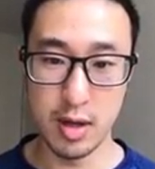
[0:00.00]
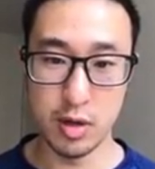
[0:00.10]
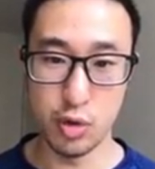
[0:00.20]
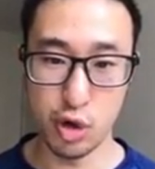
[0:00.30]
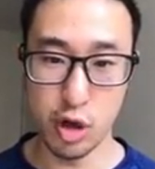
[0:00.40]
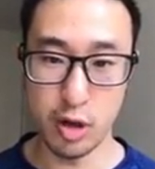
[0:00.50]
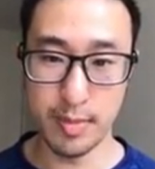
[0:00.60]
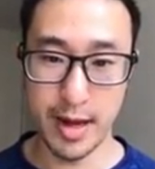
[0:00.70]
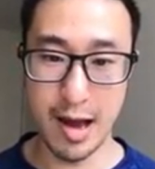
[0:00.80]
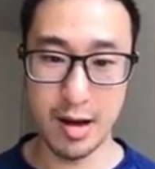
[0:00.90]
2-column
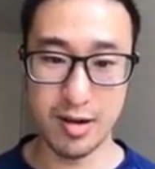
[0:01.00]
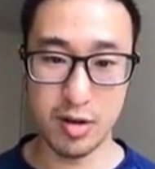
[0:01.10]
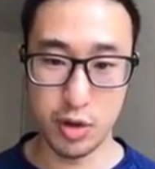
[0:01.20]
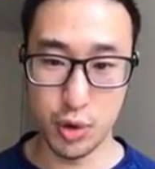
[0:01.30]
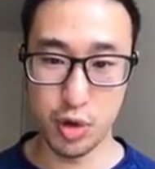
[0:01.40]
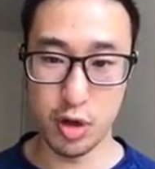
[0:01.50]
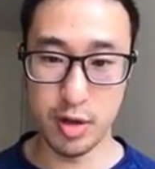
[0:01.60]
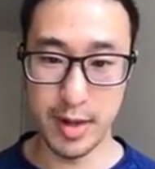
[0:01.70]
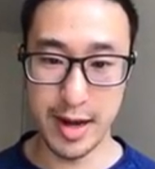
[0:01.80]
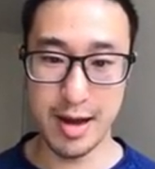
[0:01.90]
layout, 2-column
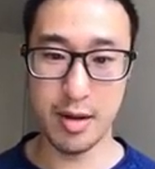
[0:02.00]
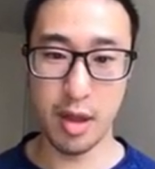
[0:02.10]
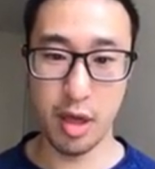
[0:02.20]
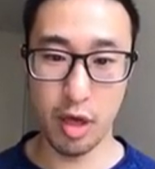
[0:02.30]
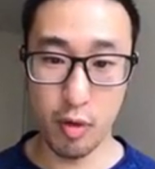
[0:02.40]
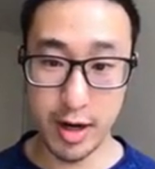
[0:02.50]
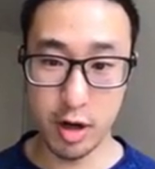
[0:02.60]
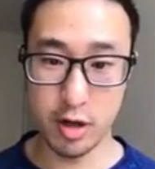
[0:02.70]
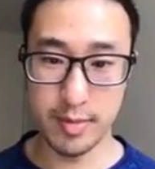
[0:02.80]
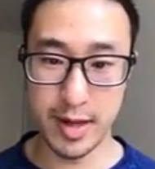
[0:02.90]
layout,
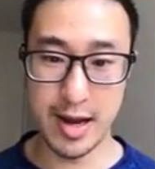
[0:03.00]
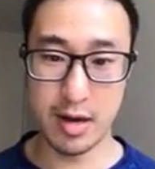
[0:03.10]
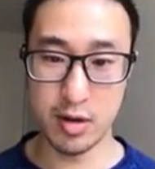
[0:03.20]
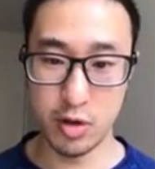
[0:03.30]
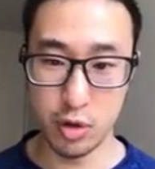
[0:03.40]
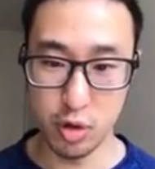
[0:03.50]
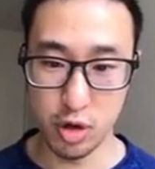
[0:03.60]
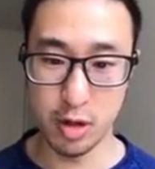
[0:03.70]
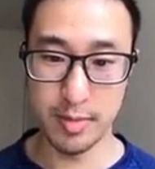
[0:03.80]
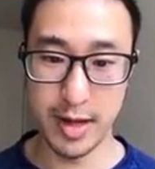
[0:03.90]
3-column layout,
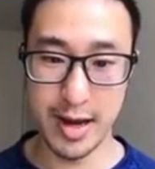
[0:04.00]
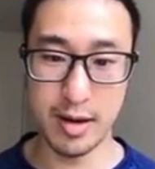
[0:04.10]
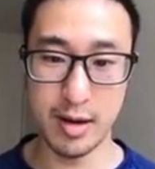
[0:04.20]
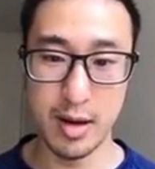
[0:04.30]
2-column layout,